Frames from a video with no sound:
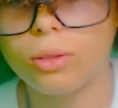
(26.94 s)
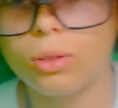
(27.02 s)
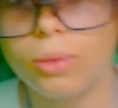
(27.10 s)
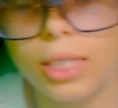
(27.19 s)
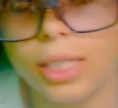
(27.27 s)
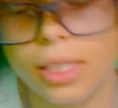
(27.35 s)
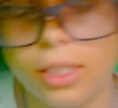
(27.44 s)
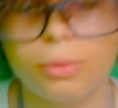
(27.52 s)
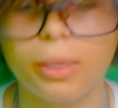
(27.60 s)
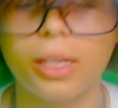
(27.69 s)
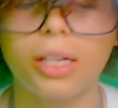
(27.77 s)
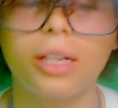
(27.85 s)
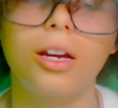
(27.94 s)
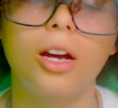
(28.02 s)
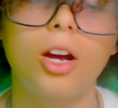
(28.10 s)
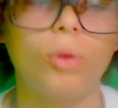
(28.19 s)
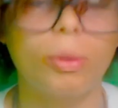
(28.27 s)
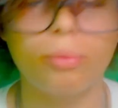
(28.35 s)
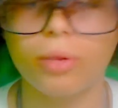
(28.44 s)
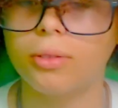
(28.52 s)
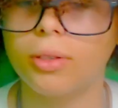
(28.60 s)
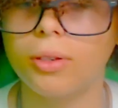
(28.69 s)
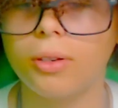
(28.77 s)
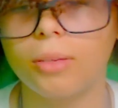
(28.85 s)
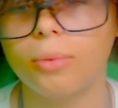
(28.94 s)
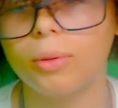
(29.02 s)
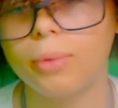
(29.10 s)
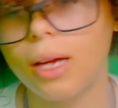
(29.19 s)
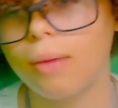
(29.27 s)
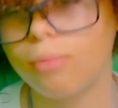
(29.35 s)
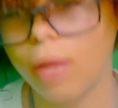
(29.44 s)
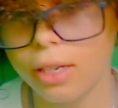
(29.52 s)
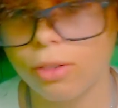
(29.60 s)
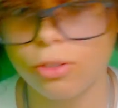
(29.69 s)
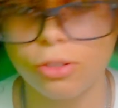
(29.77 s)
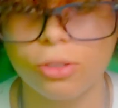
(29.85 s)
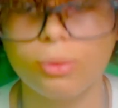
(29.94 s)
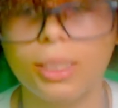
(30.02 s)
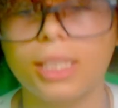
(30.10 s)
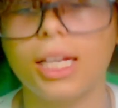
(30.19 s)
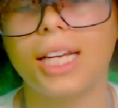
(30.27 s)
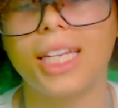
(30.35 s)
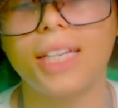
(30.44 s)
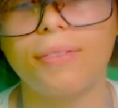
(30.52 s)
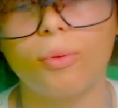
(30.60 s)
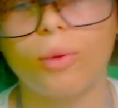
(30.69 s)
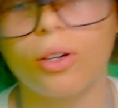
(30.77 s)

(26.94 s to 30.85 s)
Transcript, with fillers: going to do it this way pre-recording, but we got Black YouTube has gotten even